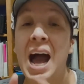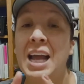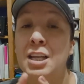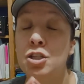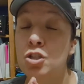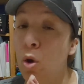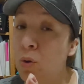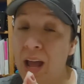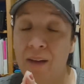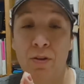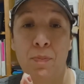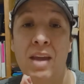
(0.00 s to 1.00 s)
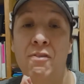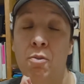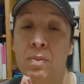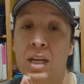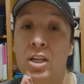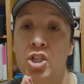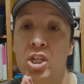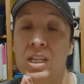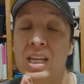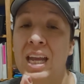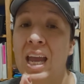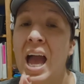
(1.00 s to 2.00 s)
I don't have to pay for
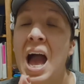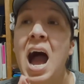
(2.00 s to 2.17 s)
PG&E.